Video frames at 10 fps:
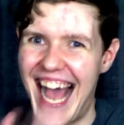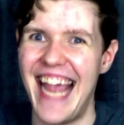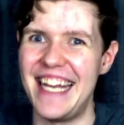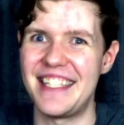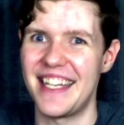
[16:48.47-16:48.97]

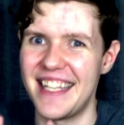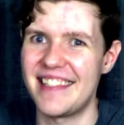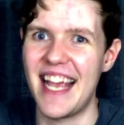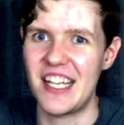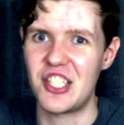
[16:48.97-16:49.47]
hate the
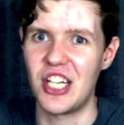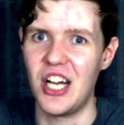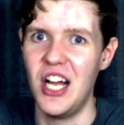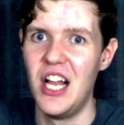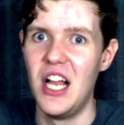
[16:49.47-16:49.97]

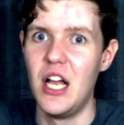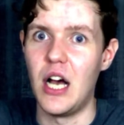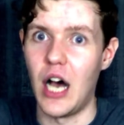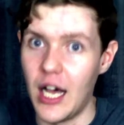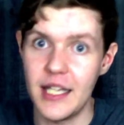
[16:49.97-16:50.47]
texture
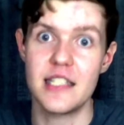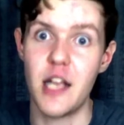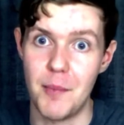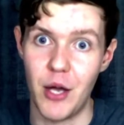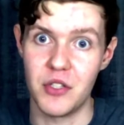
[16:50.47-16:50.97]
unless
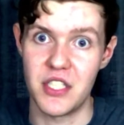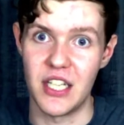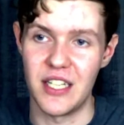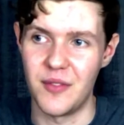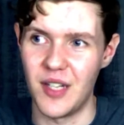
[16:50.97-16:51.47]
I melt
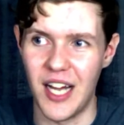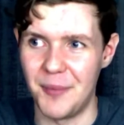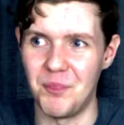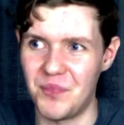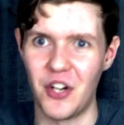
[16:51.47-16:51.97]
it.
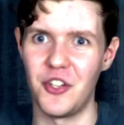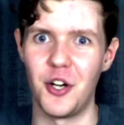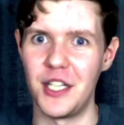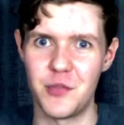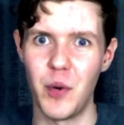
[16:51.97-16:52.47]
I don't
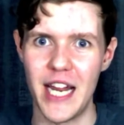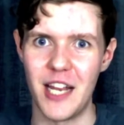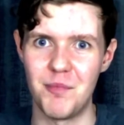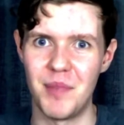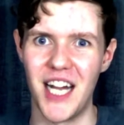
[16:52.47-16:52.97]
know, it's
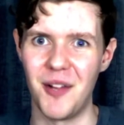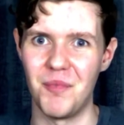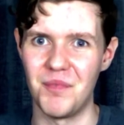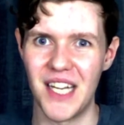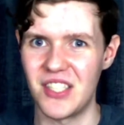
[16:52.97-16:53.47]
weird,
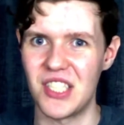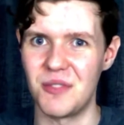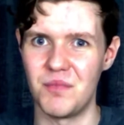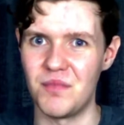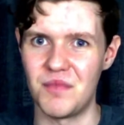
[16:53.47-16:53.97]
but
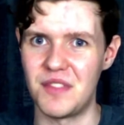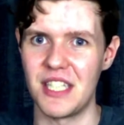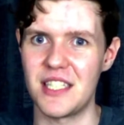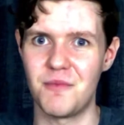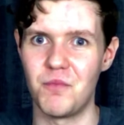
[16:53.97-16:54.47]
that's
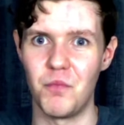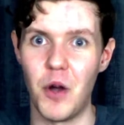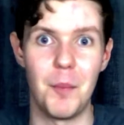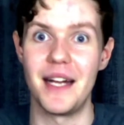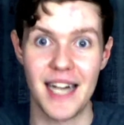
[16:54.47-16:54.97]
just
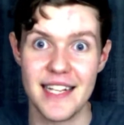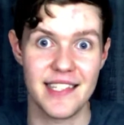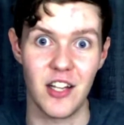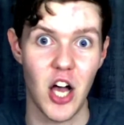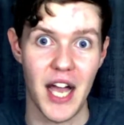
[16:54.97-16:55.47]
what my
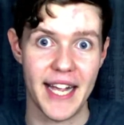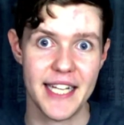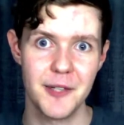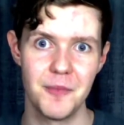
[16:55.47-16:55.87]
tastes are like.